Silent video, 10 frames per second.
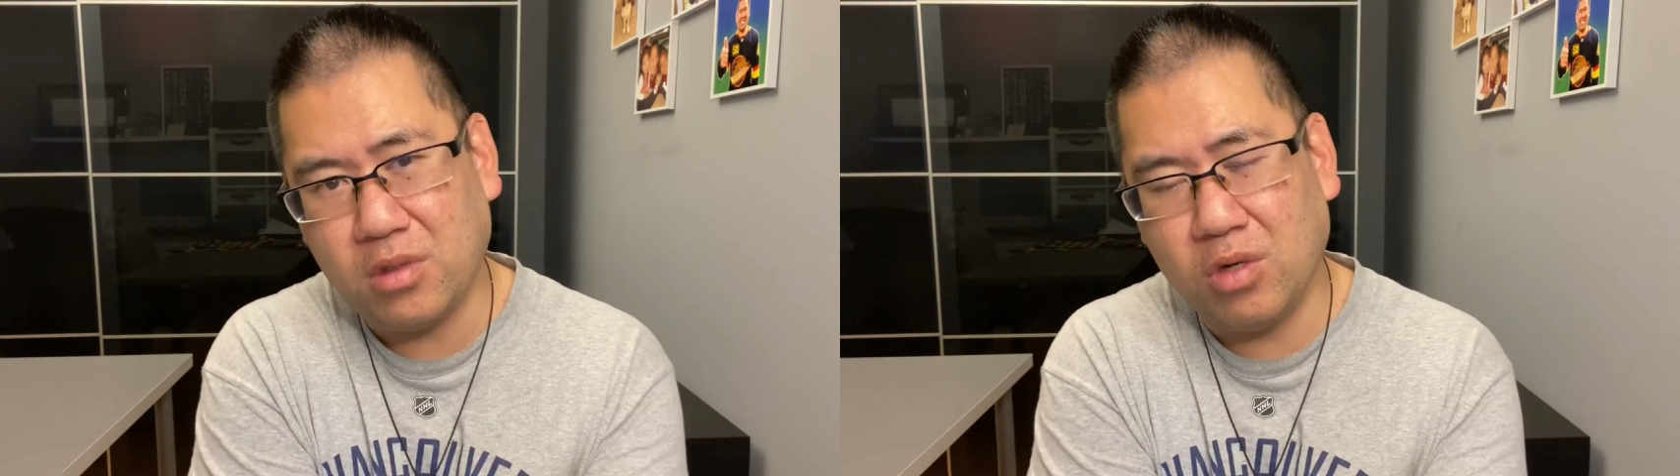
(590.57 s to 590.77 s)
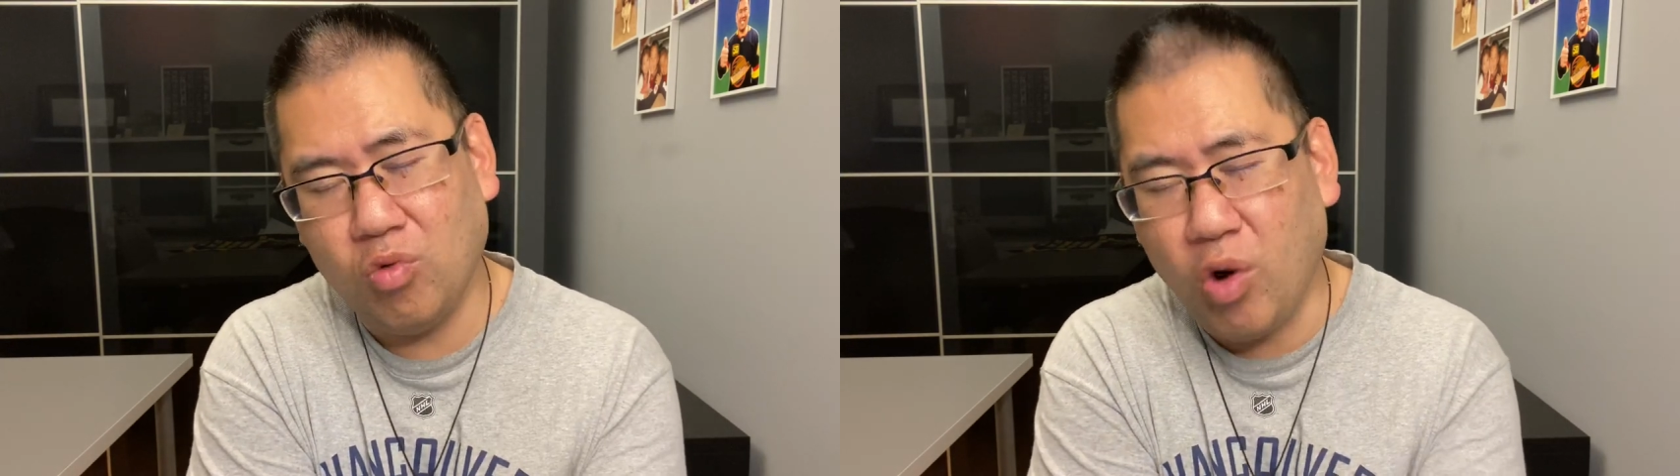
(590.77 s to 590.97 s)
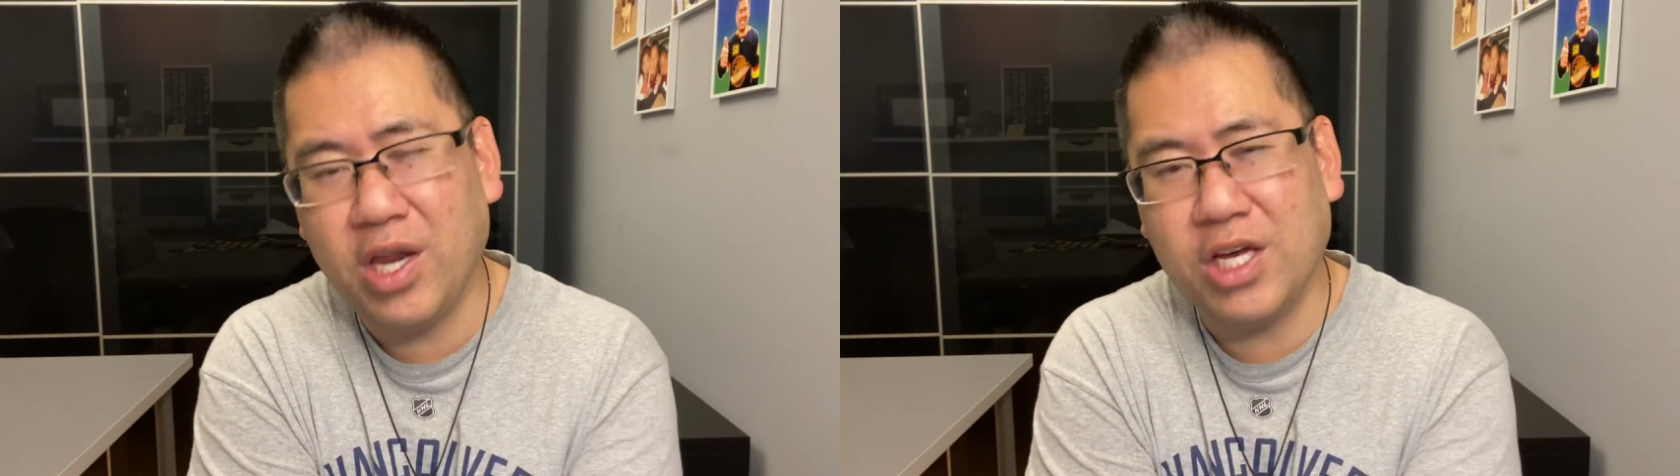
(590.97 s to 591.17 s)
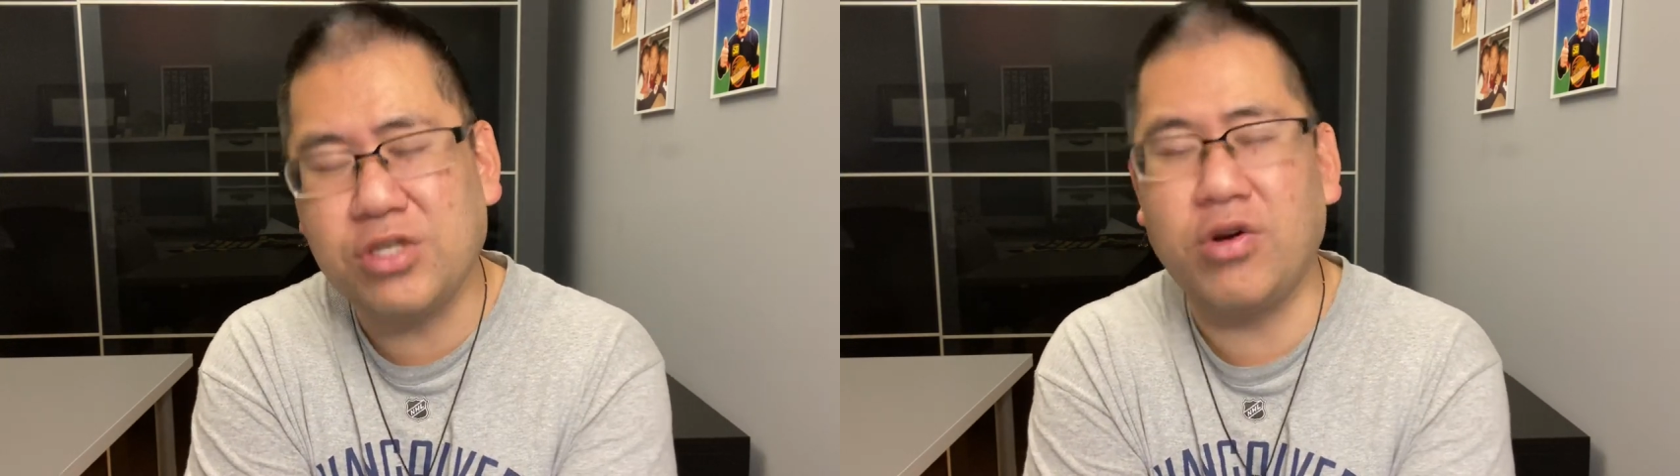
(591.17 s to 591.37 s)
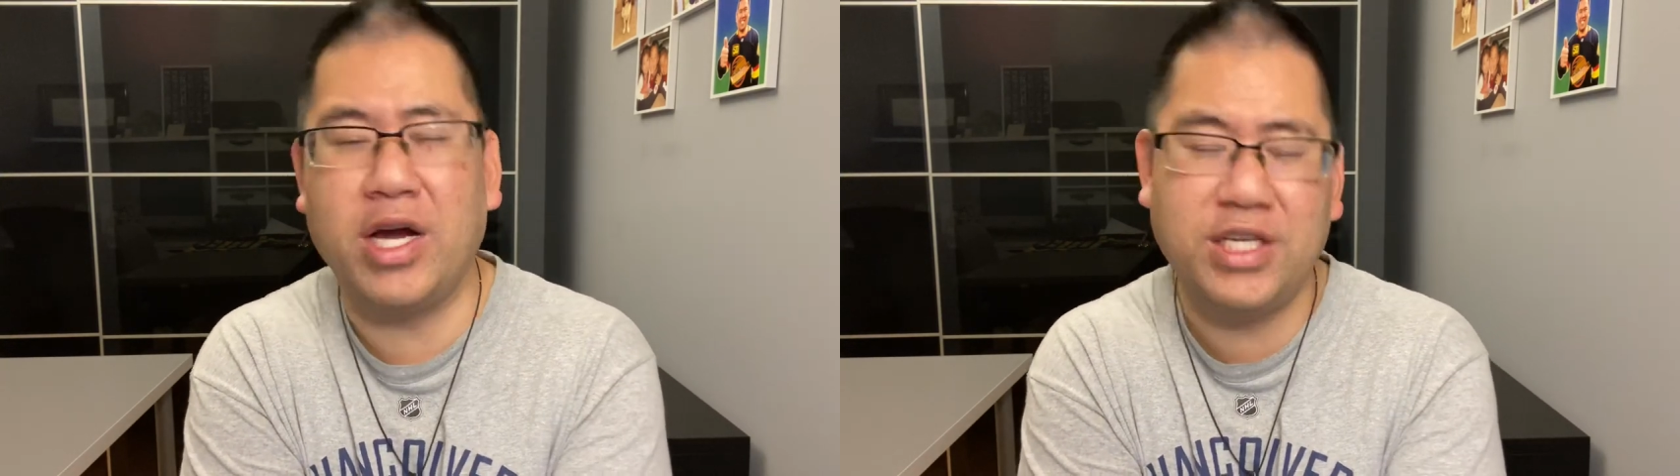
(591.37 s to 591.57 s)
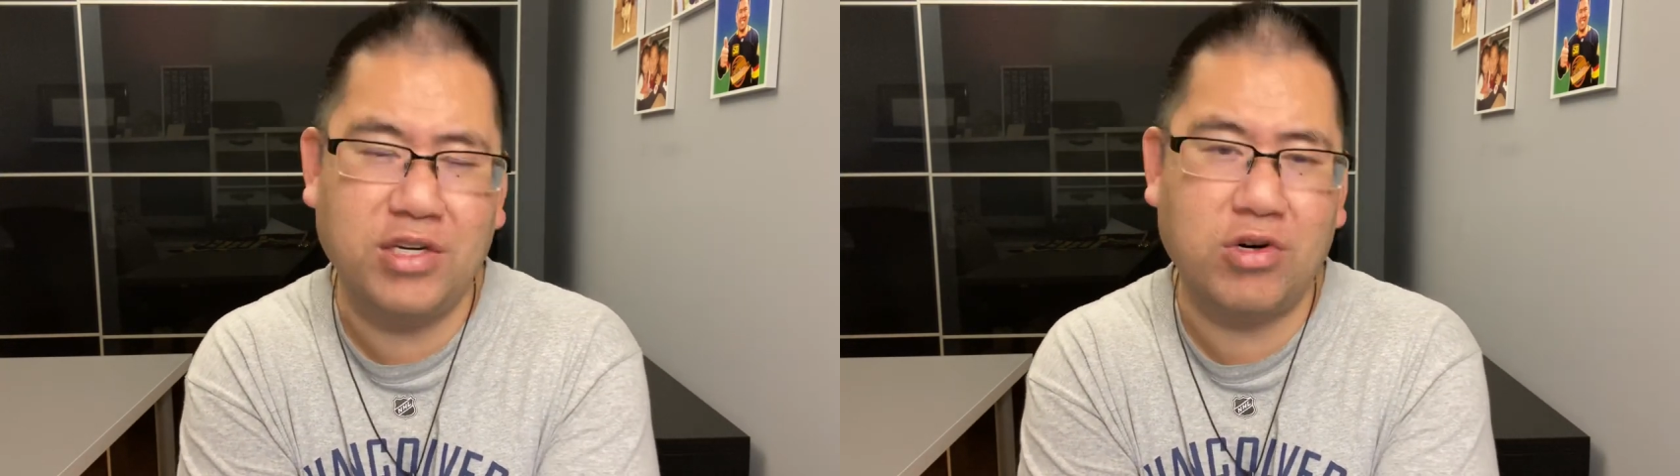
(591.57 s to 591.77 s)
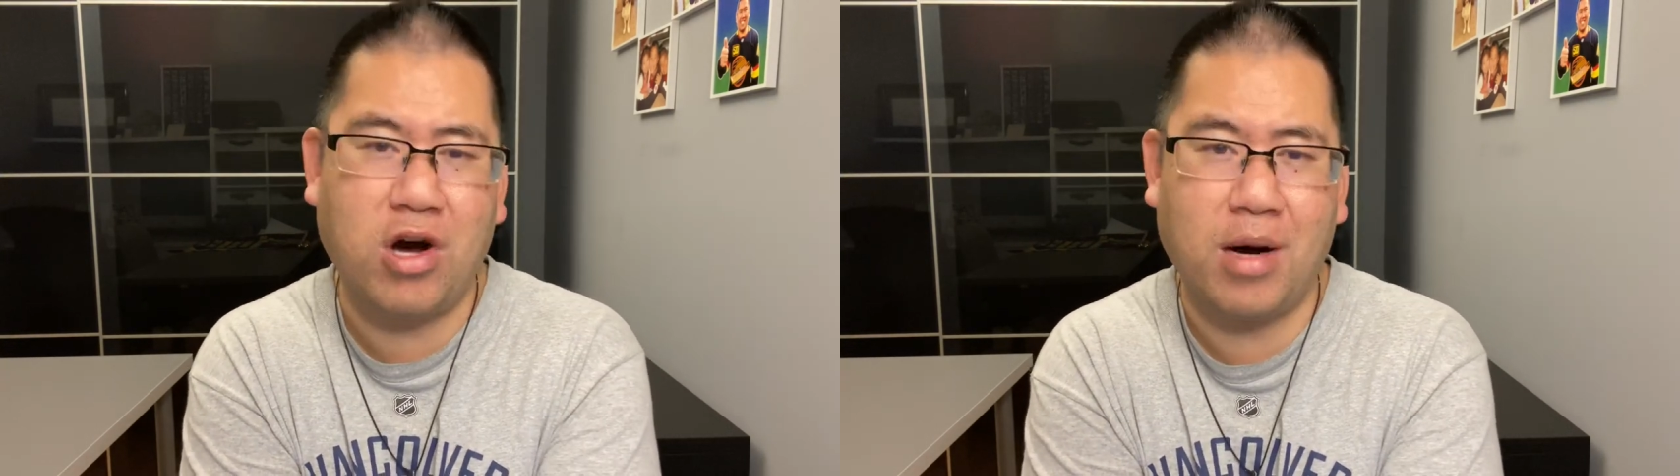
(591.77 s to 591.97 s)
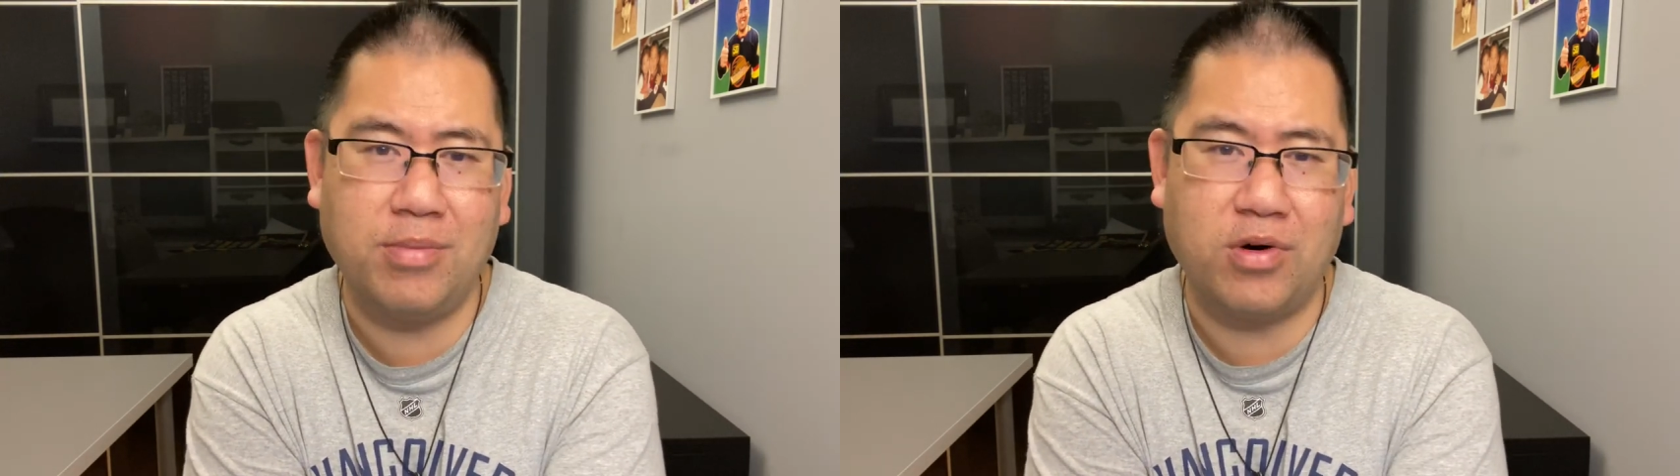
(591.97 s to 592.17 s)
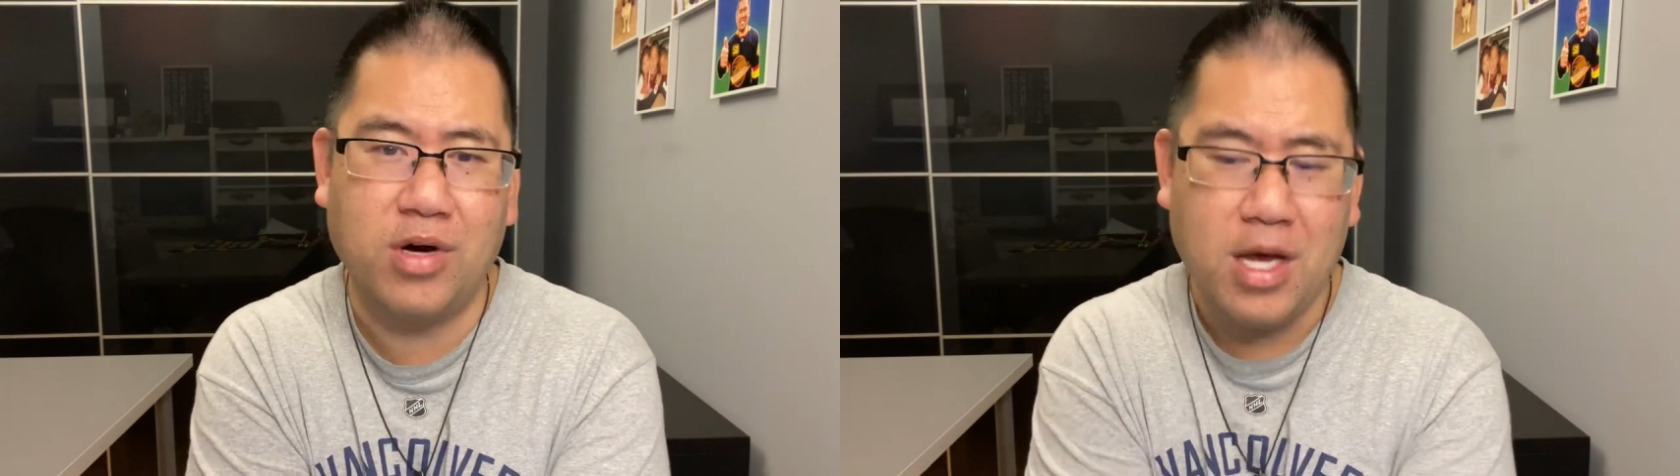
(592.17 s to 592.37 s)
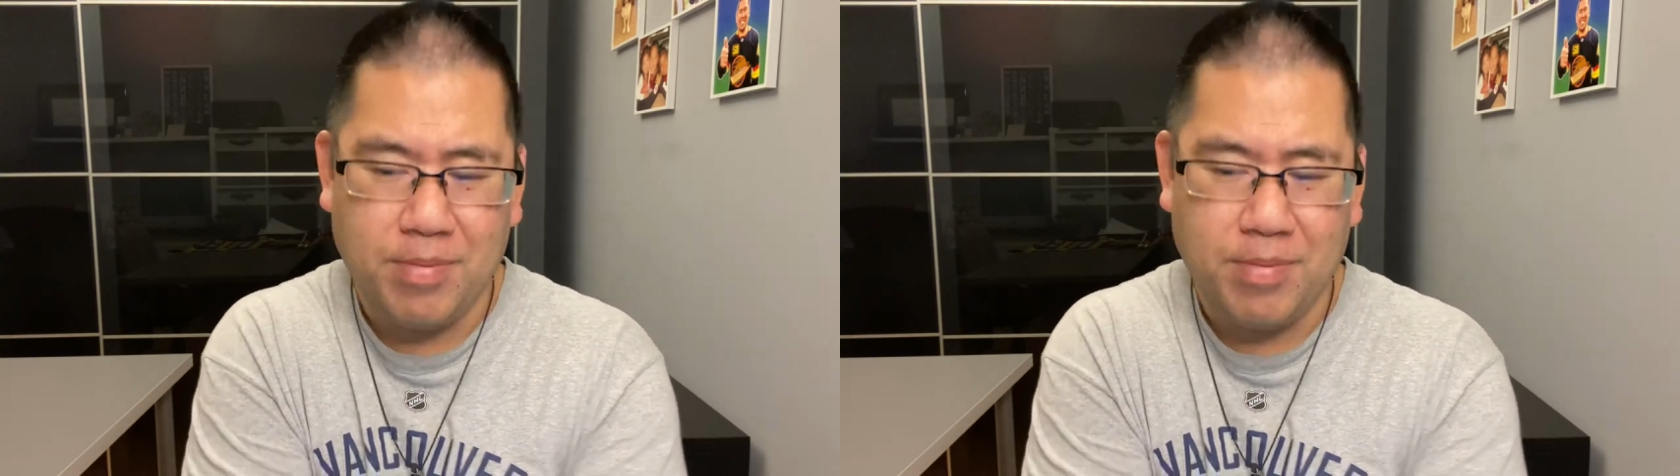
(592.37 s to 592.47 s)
What is your ideal combo?